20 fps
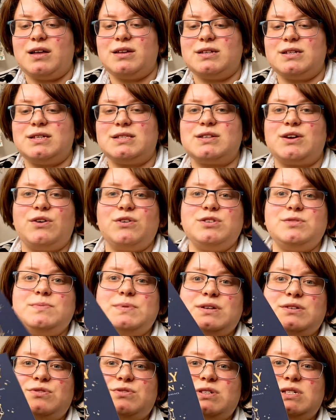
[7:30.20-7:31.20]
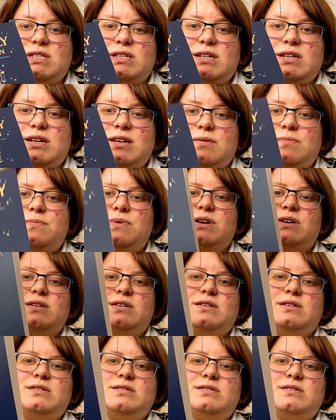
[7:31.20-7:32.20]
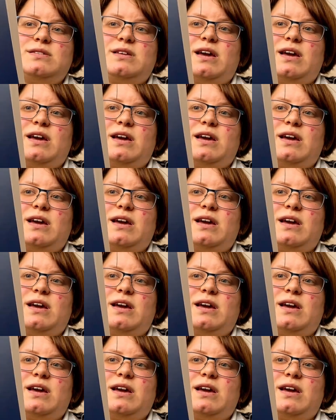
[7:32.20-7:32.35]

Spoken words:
it's going to be interesting because